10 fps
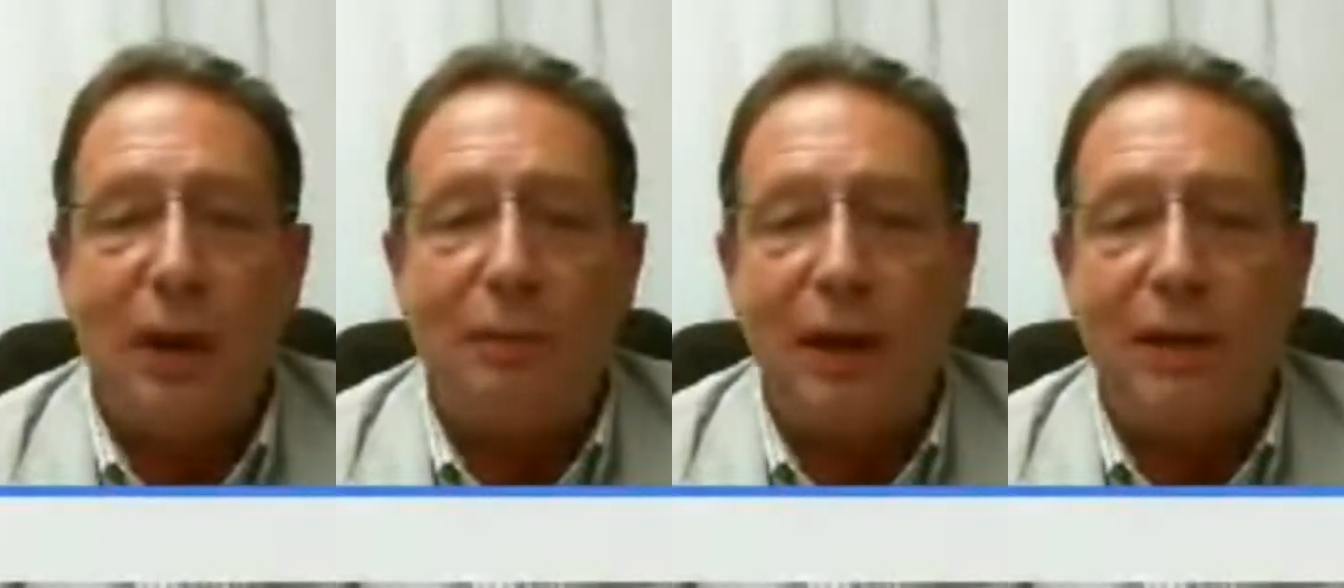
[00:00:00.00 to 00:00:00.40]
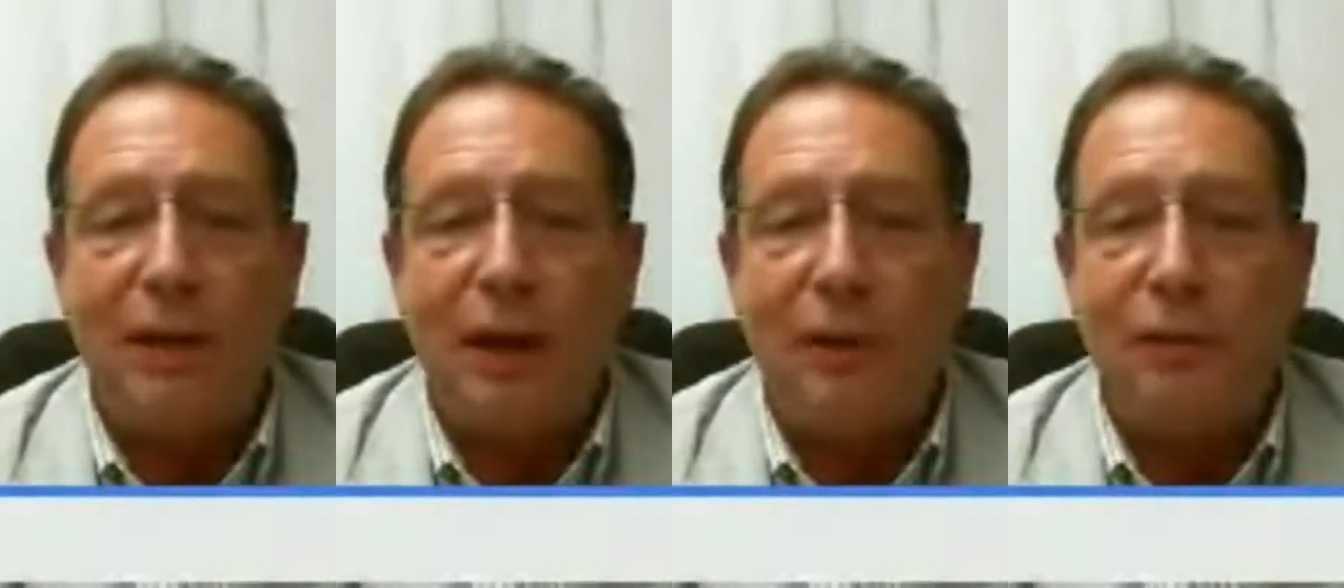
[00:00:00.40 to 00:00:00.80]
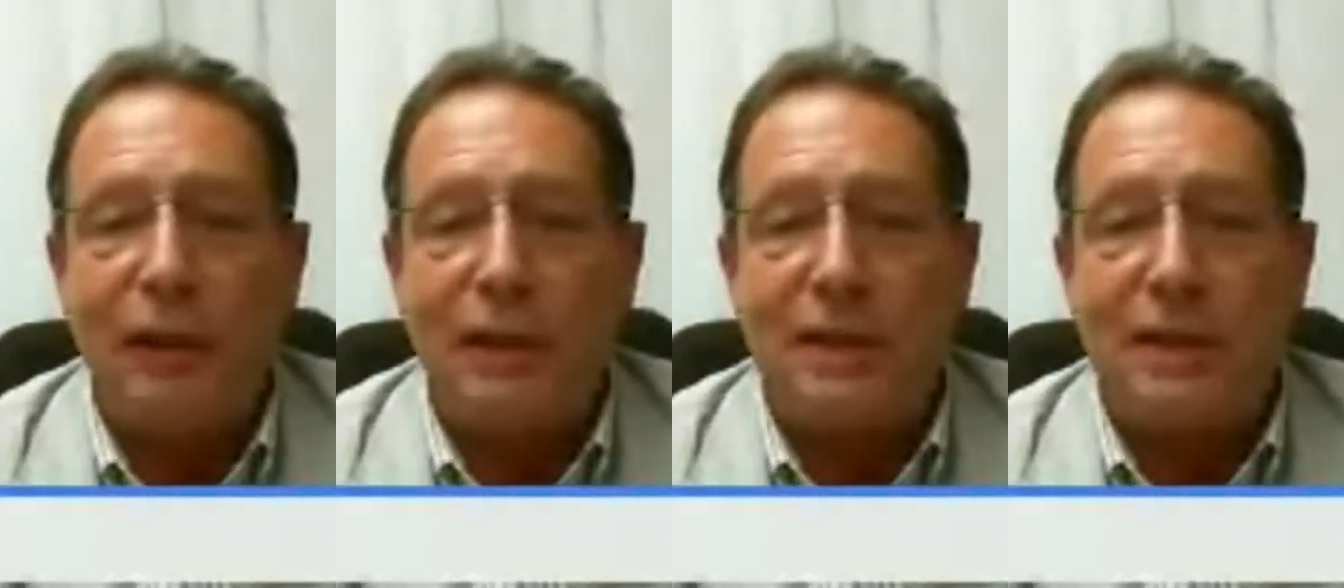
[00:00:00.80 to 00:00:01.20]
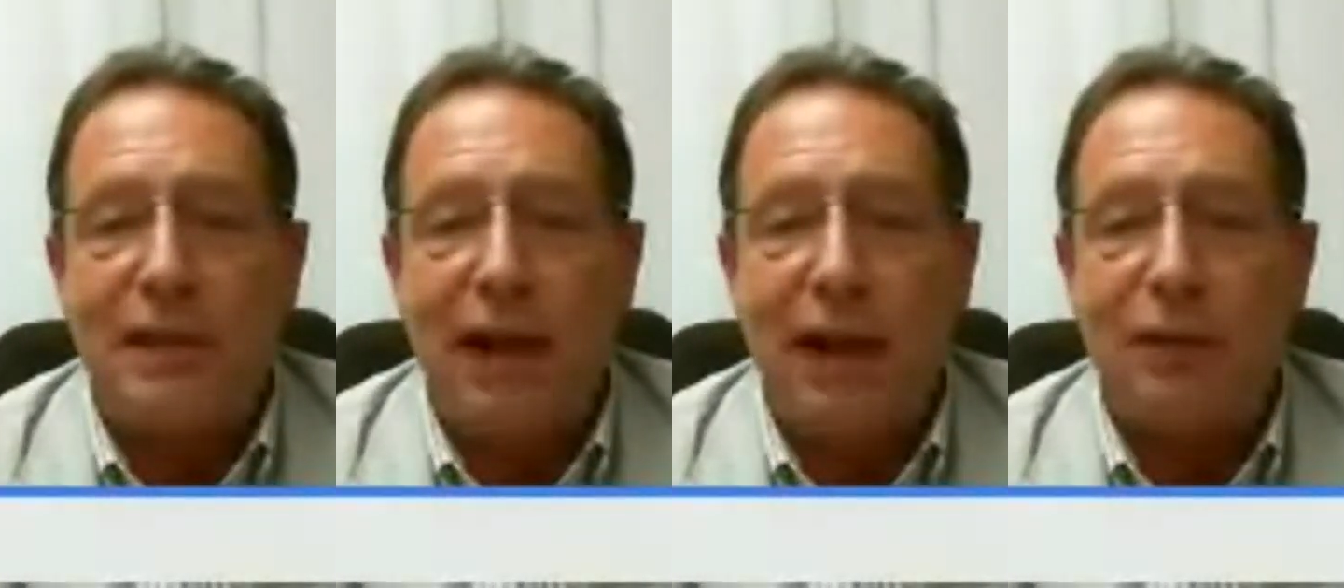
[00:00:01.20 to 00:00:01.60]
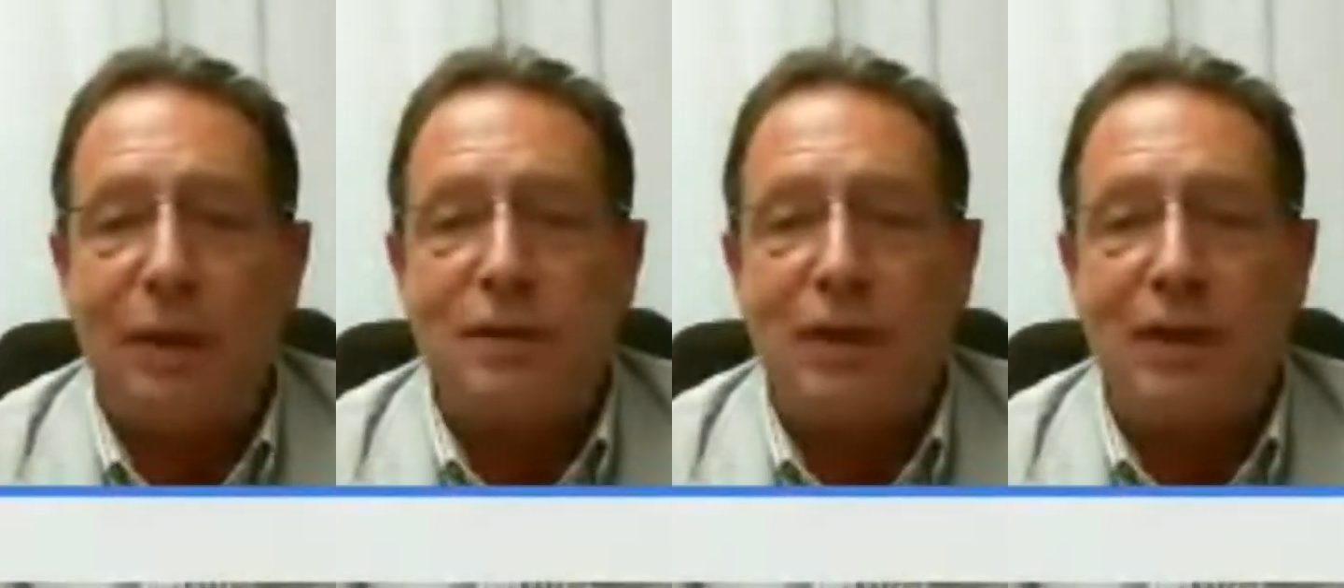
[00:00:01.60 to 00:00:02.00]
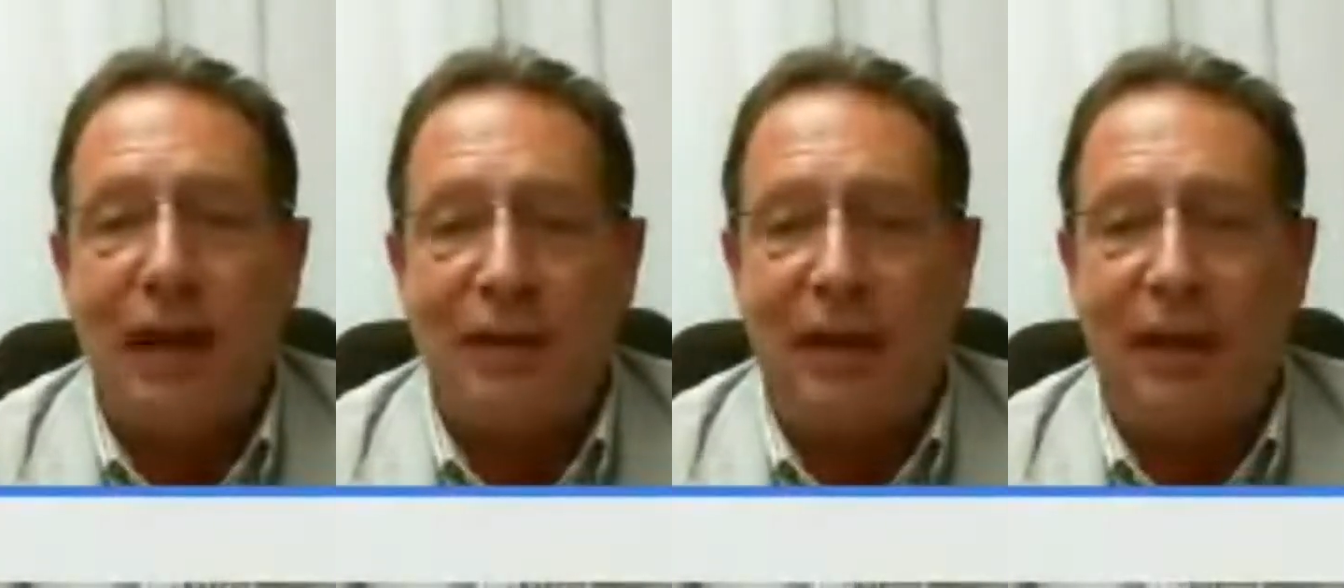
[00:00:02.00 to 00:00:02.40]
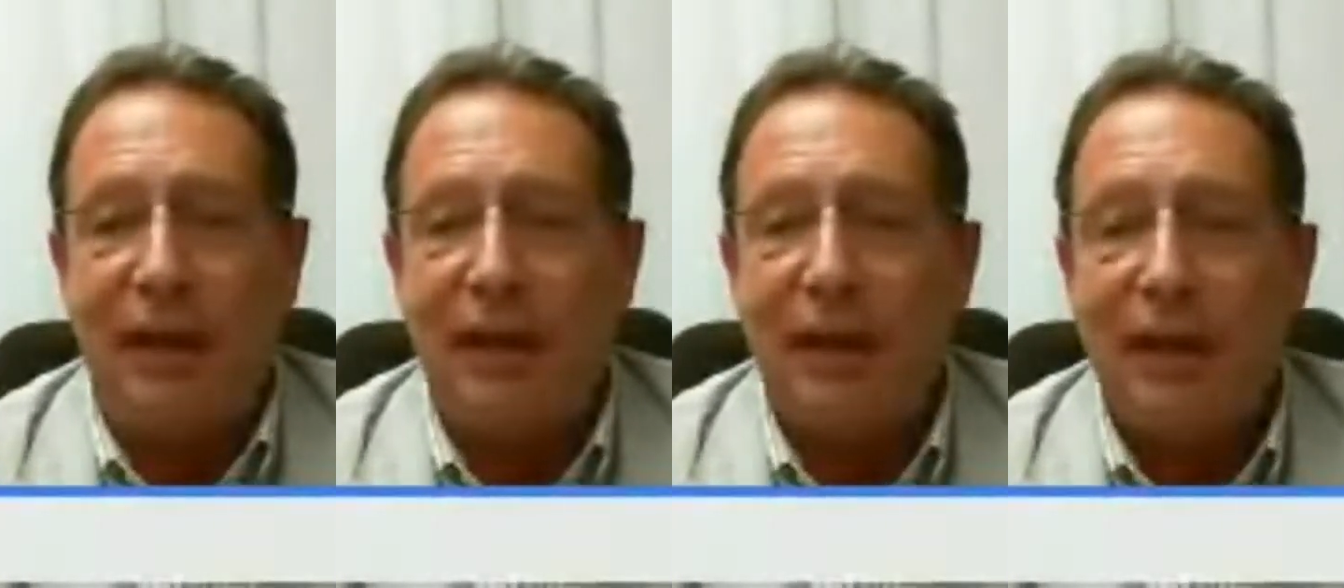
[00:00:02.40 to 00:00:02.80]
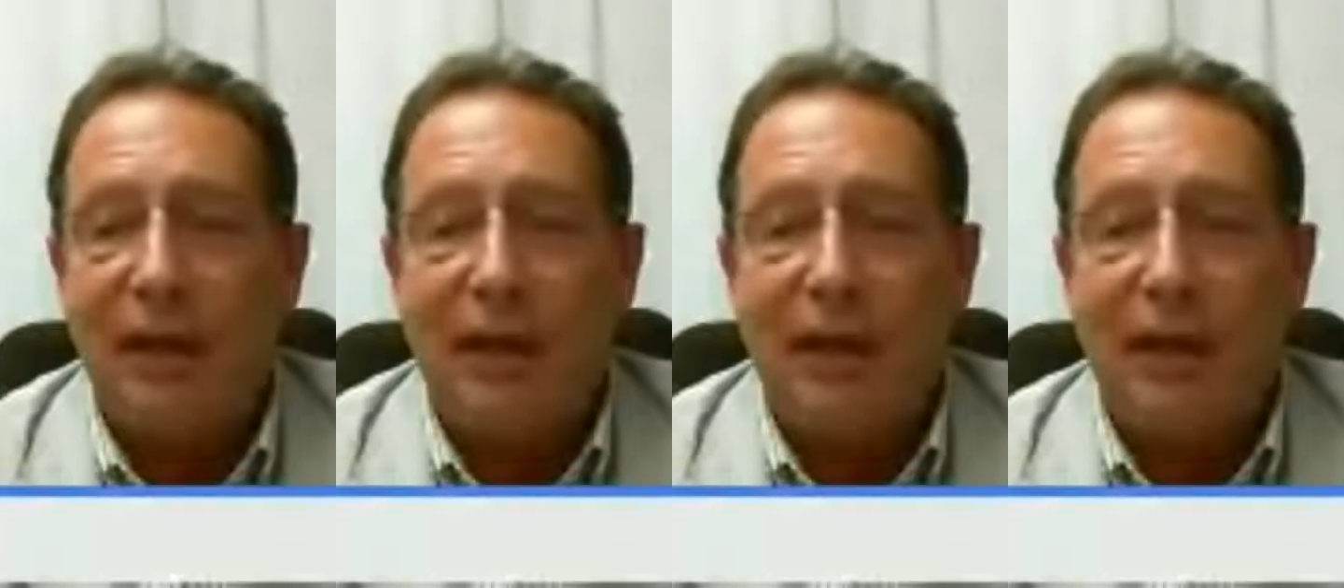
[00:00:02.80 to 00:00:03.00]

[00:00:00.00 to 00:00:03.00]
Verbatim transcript: while bringing the conflicts down to almost nothing.